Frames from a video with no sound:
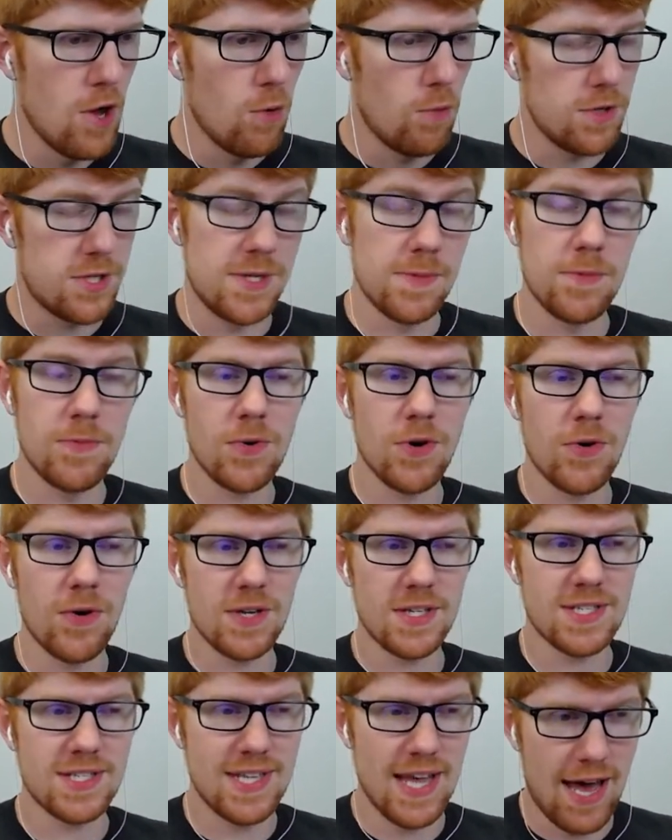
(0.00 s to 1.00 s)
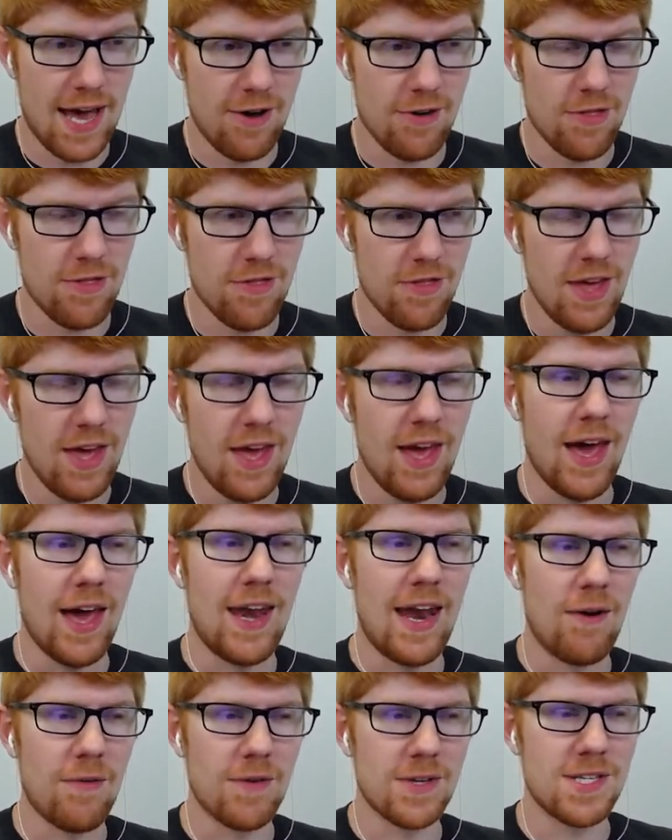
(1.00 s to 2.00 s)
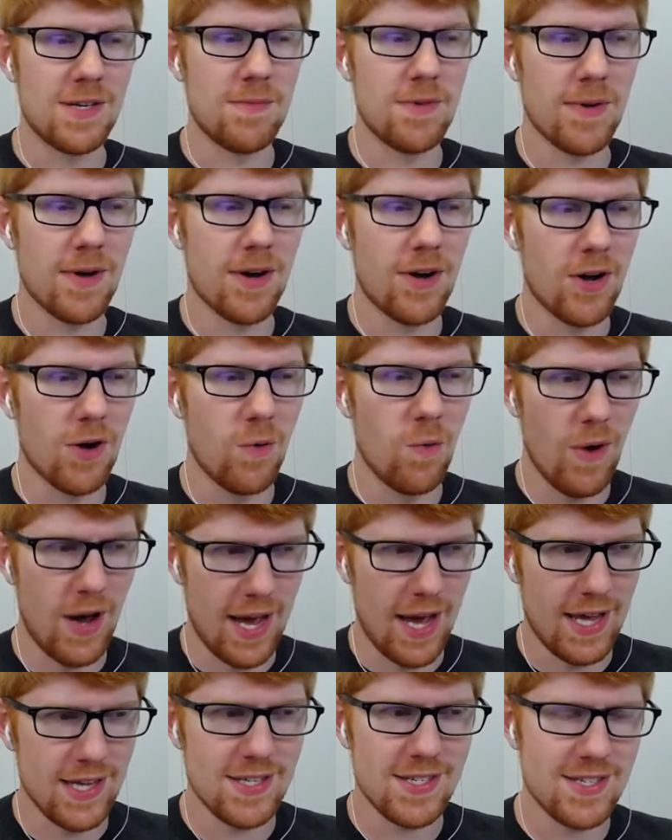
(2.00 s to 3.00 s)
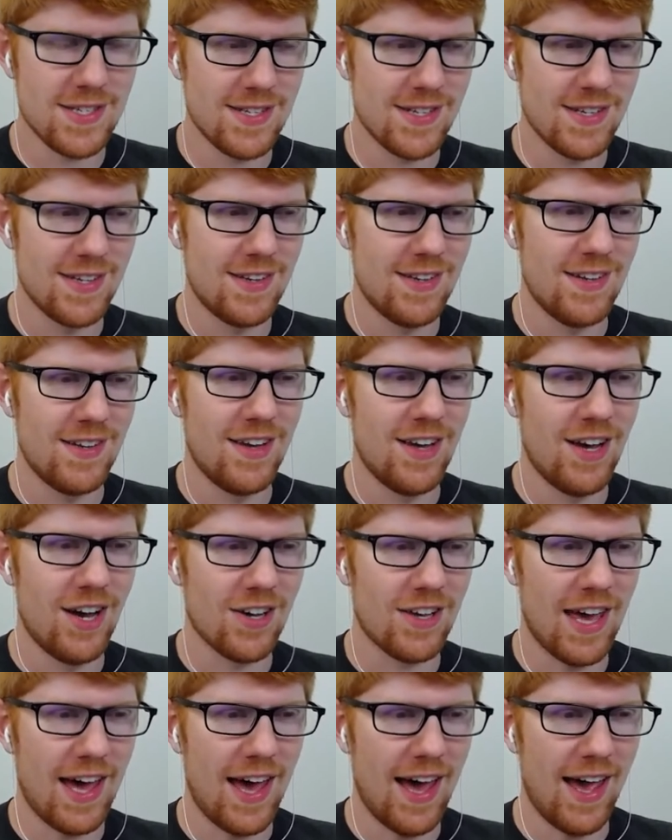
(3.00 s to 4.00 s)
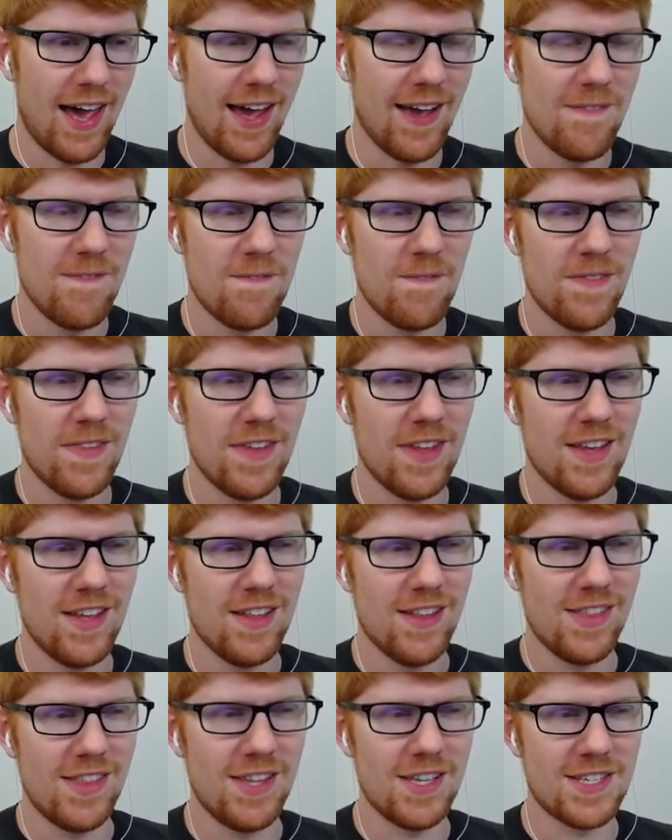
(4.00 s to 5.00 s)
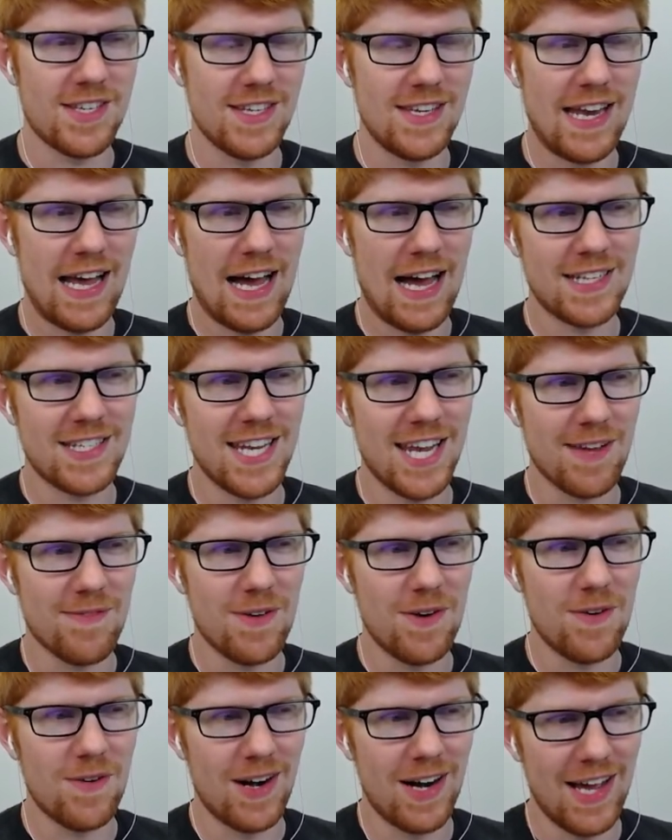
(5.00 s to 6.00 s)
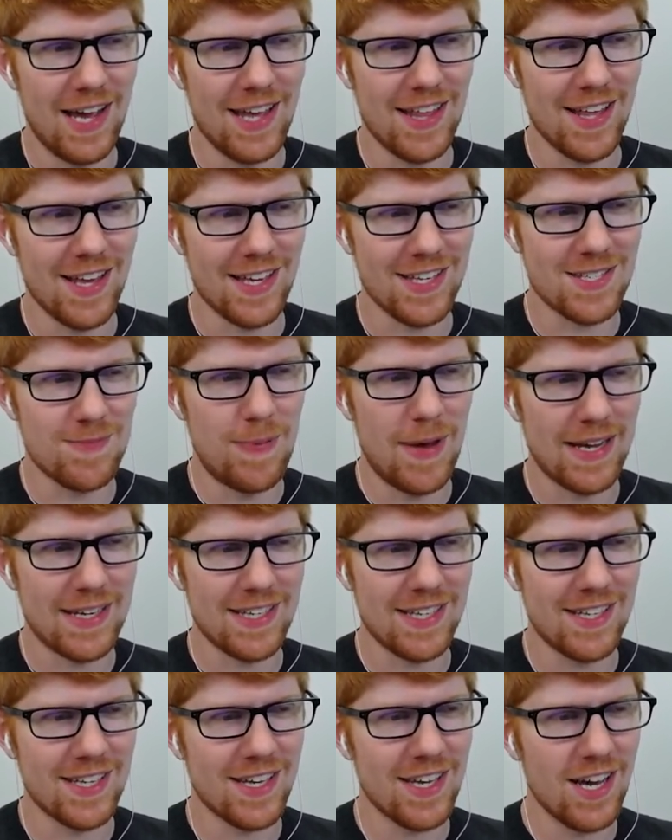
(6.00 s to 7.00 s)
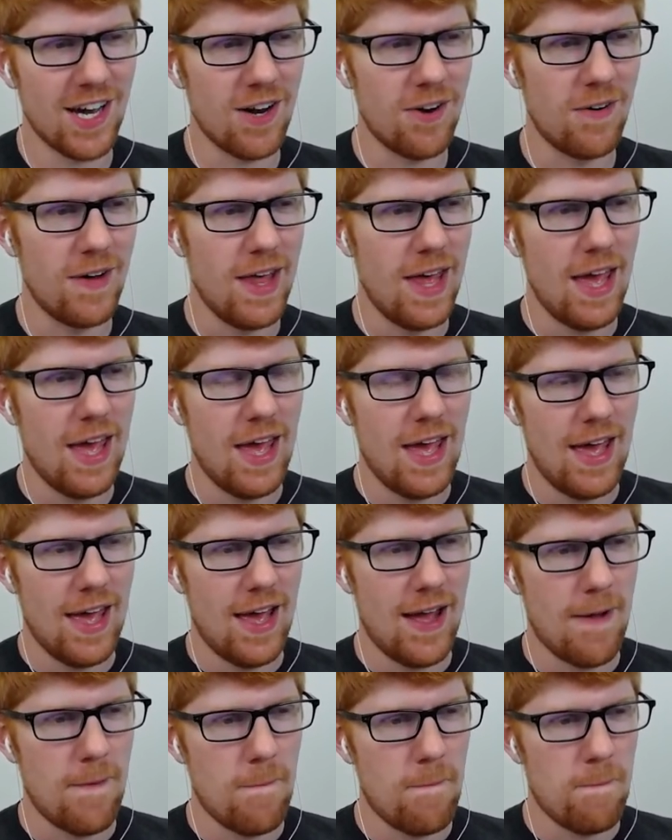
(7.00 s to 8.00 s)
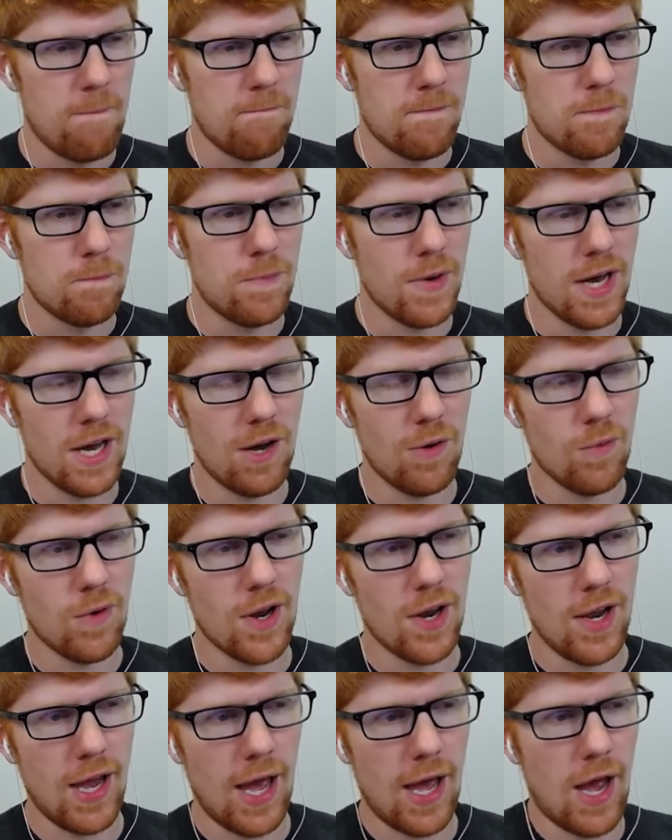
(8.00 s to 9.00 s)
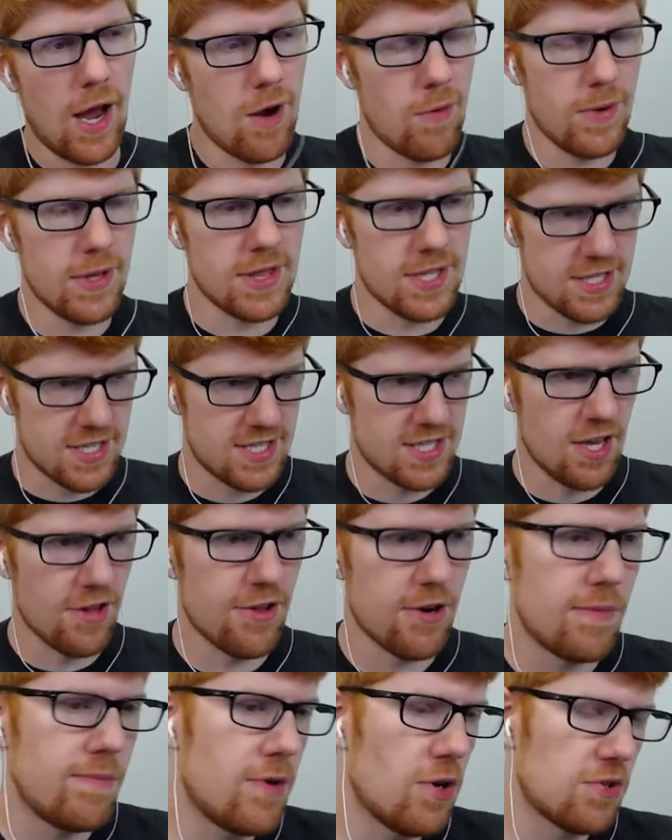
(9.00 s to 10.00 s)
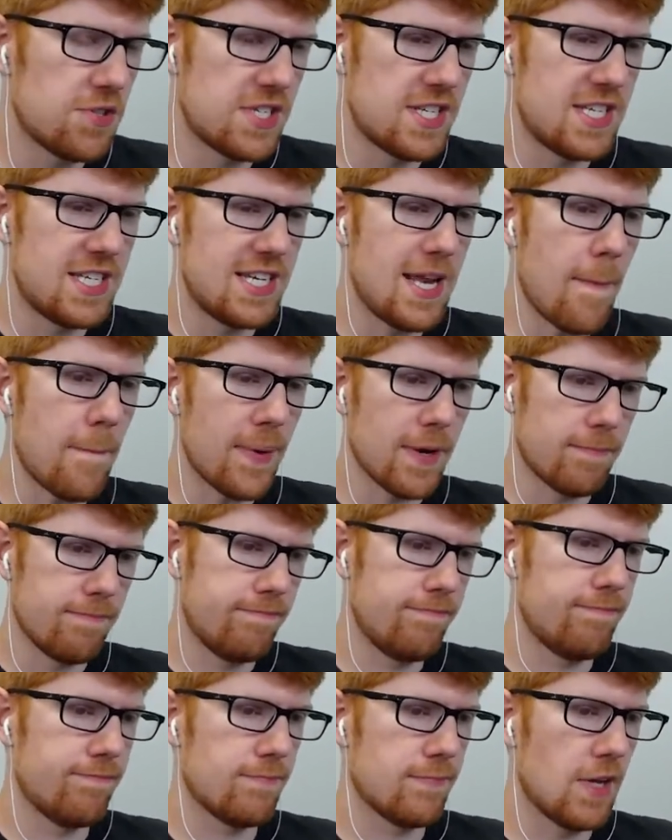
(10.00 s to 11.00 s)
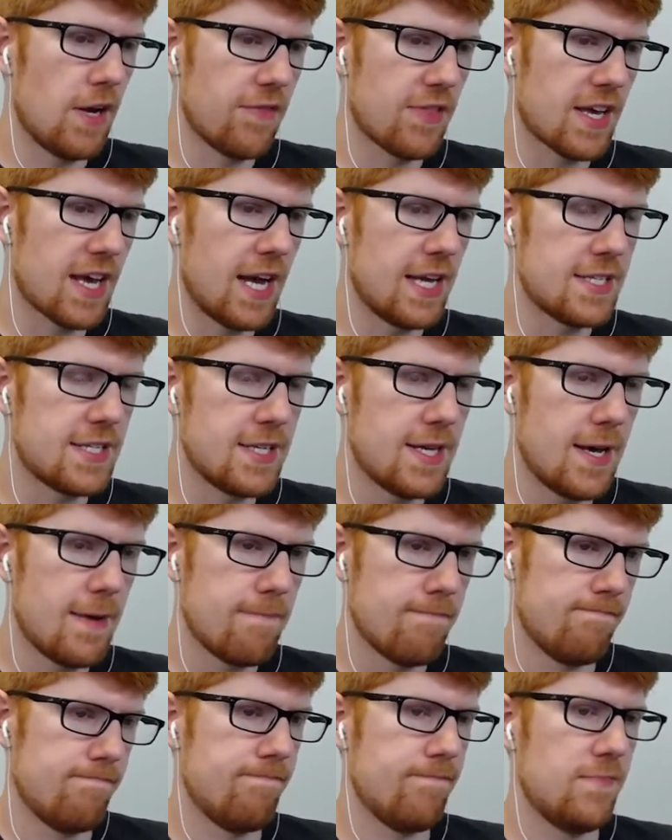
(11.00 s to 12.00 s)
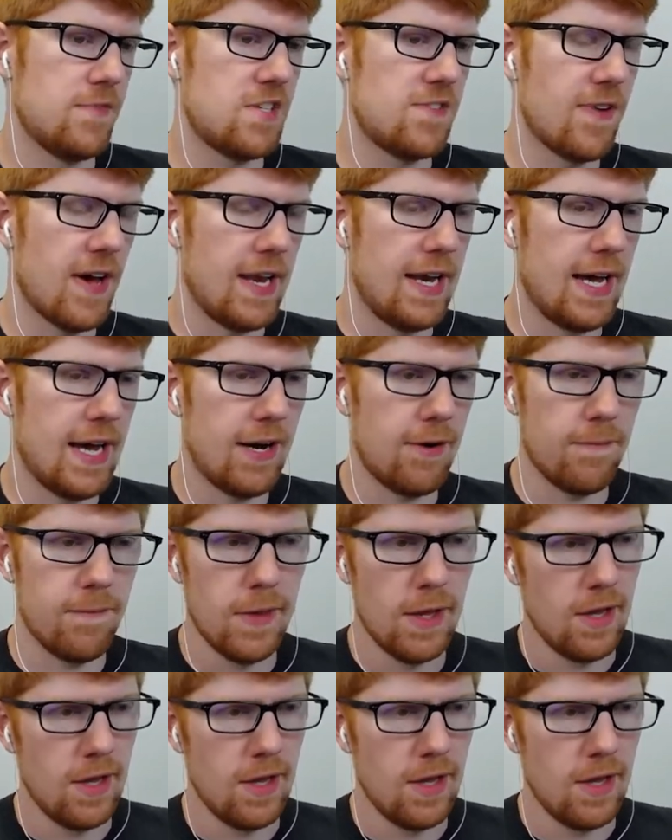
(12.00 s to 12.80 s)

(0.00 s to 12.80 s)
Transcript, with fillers: We seem to be going south, and now we seem to be going west. Okay. This did not take me where I expected to go. But are we at the southernmost tip of the continent? Let's find out.